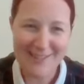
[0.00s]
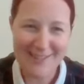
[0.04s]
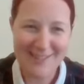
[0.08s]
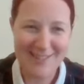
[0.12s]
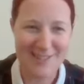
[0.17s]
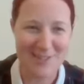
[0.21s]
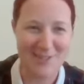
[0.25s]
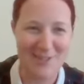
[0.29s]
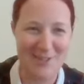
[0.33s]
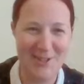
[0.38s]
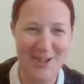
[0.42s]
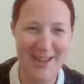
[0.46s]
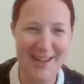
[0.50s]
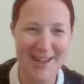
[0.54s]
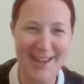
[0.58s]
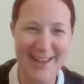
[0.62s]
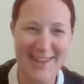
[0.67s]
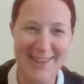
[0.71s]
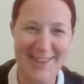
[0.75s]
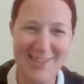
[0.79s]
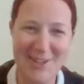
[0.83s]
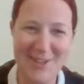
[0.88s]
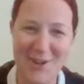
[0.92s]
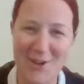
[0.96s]
So
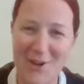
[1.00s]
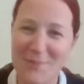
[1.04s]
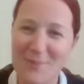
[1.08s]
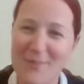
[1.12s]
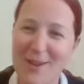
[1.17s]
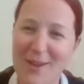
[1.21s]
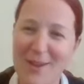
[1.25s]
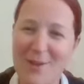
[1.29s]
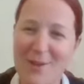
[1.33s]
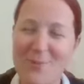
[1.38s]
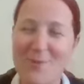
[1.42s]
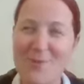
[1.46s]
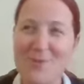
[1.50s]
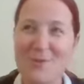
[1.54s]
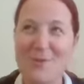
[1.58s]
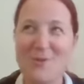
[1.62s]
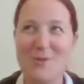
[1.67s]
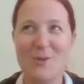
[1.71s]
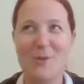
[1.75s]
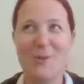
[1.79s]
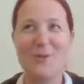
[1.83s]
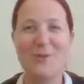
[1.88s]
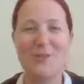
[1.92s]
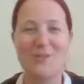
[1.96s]
I thought, we'll
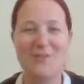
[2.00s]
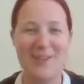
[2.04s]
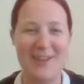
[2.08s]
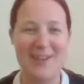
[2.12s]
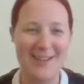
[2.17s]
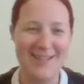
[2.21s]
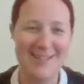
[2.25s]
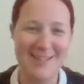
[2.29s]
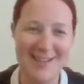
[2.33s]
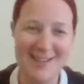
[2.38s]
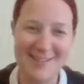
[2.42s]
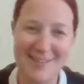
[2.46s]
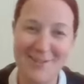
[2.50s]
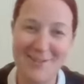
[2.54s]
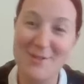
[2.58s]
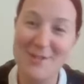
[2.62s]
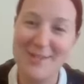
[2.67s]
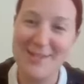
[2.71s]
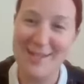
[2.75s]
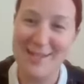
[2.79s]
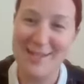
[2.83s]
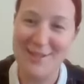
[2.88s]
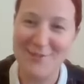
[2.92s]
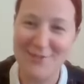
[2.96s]
just go with events. That
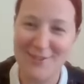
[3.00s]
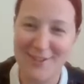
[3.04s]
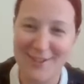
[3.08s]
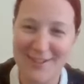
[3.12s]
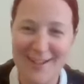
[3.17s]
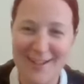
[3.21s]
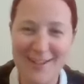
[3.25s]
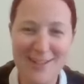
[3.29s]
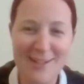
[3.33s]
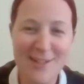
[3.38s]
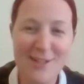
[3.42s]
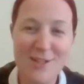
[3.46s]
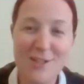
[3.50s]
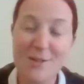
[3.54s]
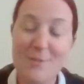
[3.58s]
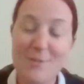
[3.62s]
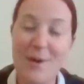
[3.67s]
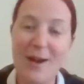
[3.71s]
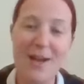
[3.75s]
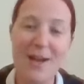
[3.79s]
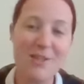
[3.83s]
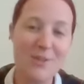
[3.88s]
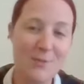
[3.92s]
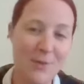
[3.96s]
sounds safer. You just
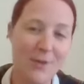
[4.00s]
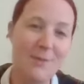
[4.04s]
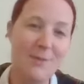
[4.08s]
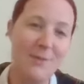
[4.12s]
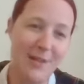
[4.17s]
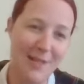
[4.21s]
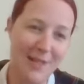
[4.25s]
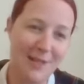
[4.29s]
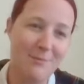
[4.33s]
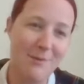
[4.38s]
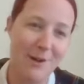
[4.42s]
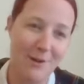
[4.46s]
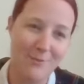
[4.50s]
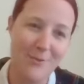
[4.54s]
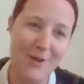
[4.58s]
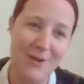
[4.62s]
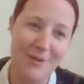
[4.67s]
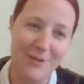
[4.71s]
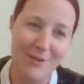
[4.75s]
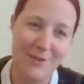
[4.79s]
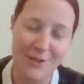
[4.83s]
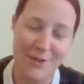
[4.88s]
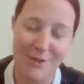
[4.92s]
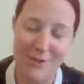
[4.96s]
imagine what you might come up
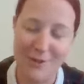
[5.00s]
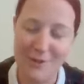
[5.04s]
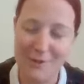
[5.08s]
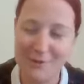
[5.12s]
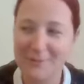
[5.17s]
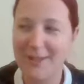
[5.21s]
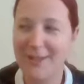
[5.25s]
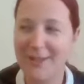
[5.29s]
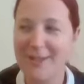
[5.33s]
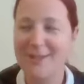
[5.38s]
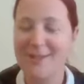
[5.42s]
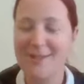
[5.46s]
with in Google.